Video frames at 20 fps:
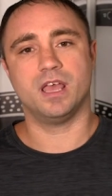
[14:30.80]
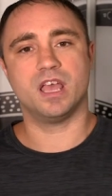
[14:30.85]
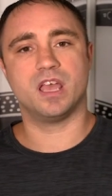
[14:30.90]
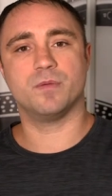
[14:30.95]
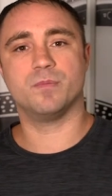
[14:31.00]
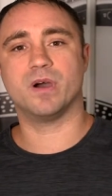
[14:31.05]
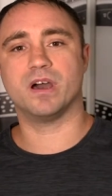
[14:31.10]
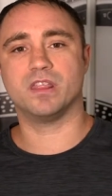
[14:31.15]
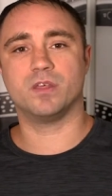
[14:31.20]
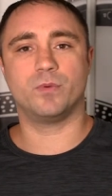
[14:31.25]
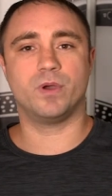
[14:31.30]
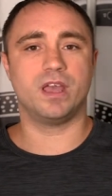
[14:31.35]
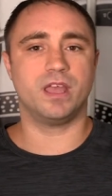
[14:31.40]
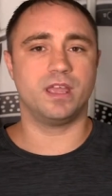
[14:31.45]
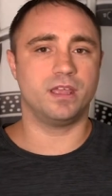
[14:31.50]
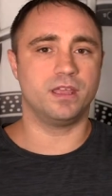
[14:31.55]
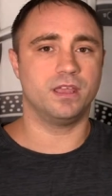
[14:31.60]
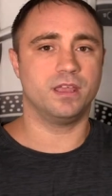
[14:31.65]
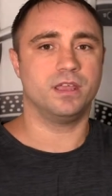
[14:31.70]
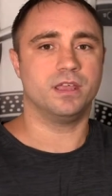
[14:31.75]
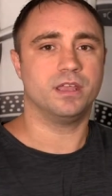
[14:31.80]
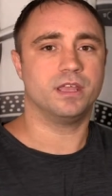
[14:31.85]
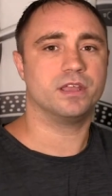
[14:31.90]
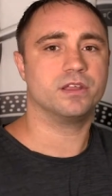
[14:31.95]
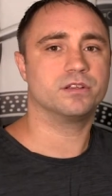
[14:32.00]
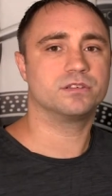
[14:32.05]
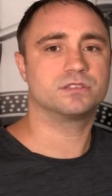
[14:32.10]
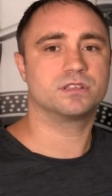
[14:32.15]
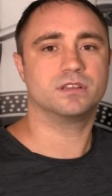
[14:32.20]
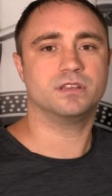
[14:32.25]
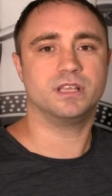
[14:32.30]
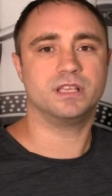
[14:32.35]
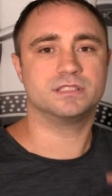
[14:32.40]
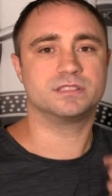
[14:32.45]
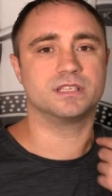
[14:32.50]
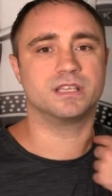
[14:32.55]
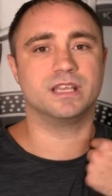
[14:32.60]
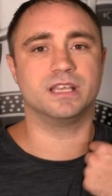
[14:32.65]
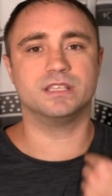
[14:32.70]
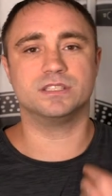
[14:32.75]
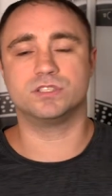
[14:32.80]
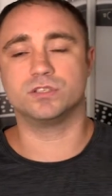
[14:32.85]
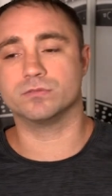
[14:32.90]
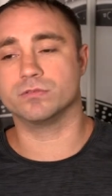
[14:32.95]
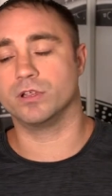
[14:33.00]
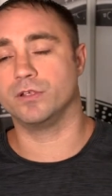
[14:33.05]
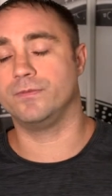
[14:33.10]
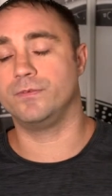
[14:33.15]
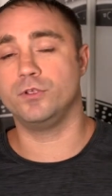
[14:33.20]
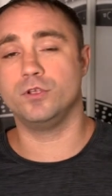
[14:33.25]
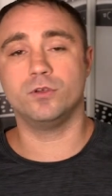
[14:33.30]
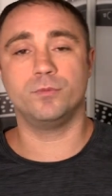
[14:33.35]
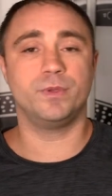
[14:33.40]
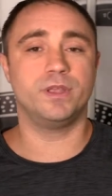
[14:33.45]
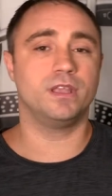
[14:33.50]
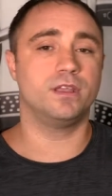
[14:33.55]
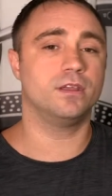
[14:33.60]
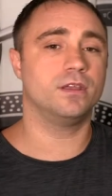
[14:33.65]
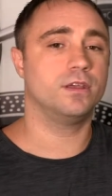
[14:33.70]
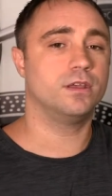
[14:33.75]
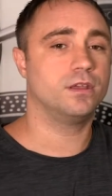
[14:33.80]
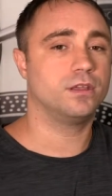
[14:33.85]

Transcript: hey, by the way, here's the links again to review me,